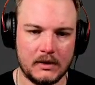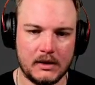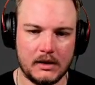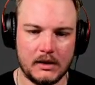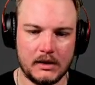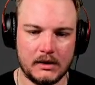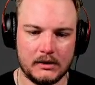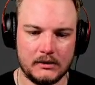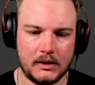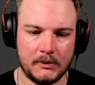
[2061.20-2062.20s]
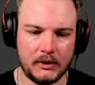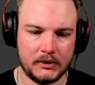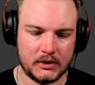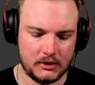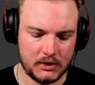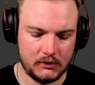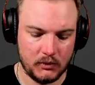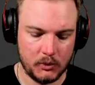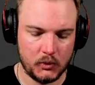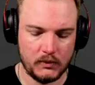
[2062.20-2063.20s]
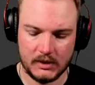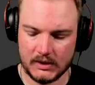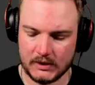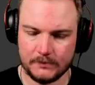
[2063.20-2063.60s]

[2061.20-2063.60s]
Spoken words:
And I'm just going to remove these.